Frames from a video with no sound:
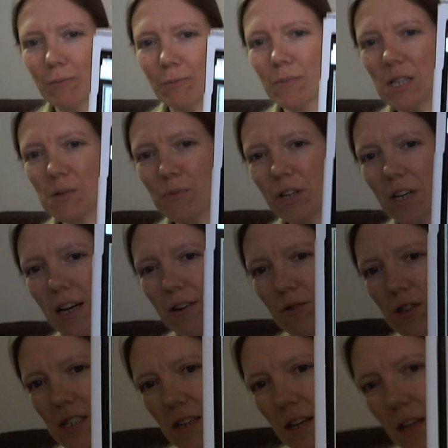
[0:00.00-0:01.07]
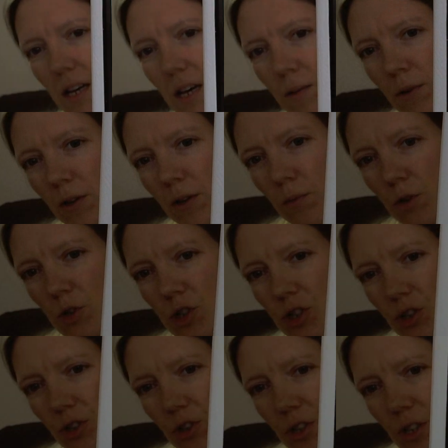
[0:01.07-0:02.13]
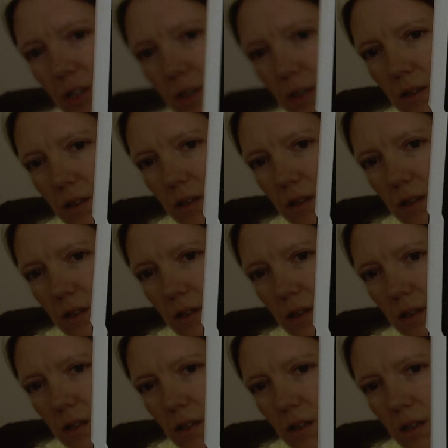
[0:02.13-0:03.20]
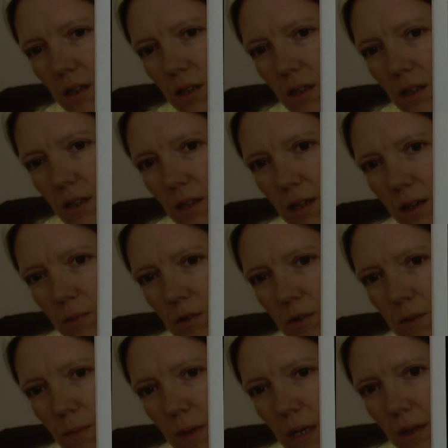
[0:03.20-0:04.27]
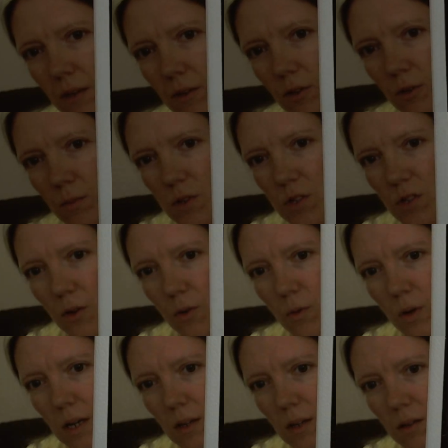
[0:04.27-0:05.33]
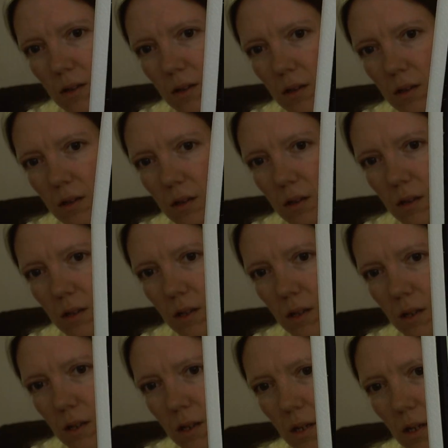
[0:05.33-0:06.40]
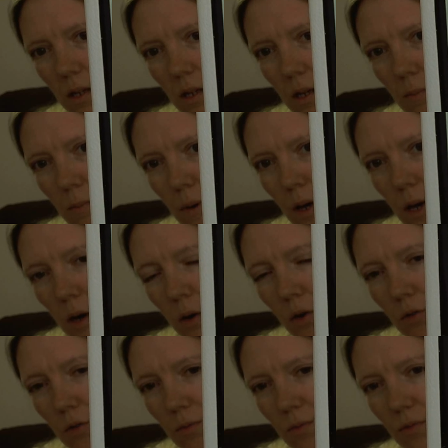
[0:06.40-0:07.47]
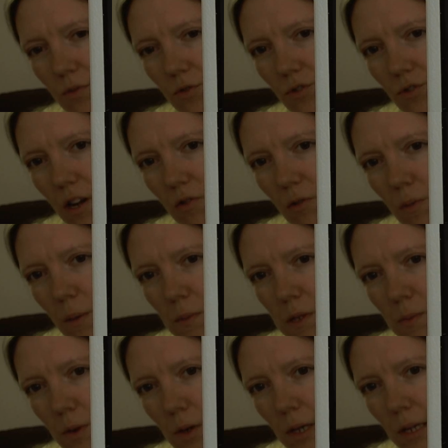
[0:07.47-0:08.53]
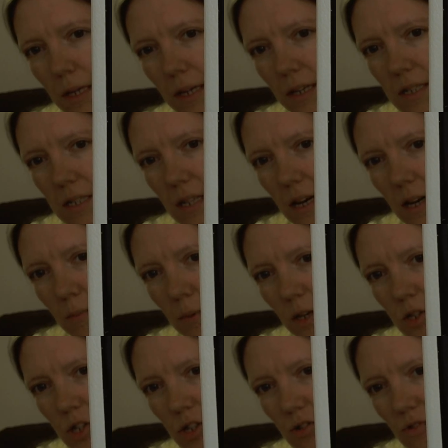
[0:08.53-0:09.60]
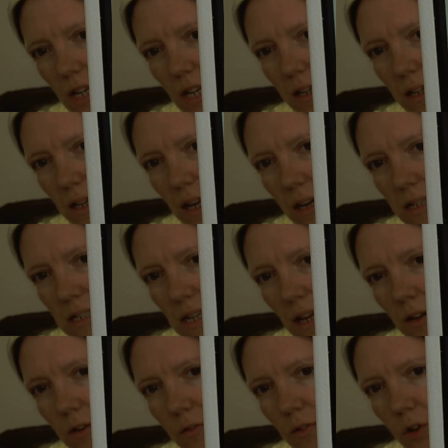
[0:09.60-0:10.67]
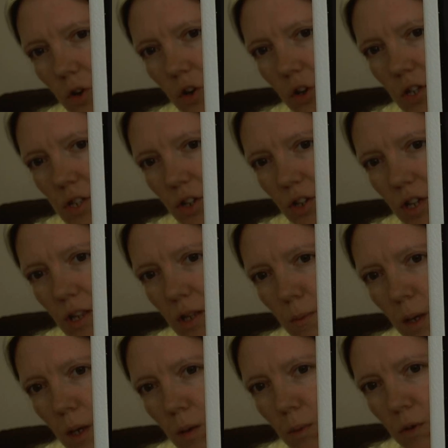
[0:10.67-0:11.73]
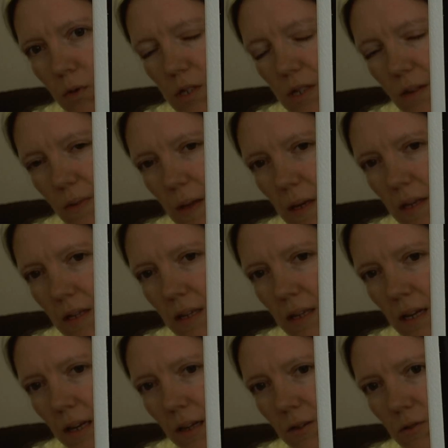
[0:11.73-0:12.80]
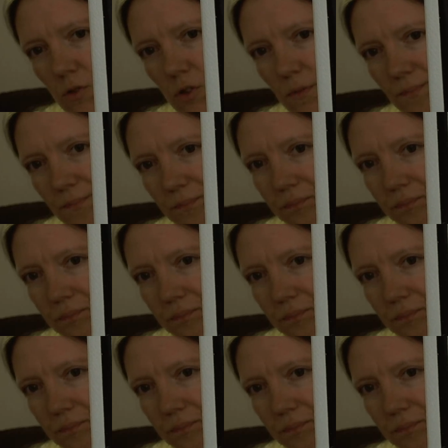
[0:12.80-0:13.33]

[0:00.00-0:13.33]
mispronounce it, and I'm not sure the camera's picking it up so well, but I'll try and remember to put a link to that. But I just really liked it. I love the colours on it, the purples and the yellows,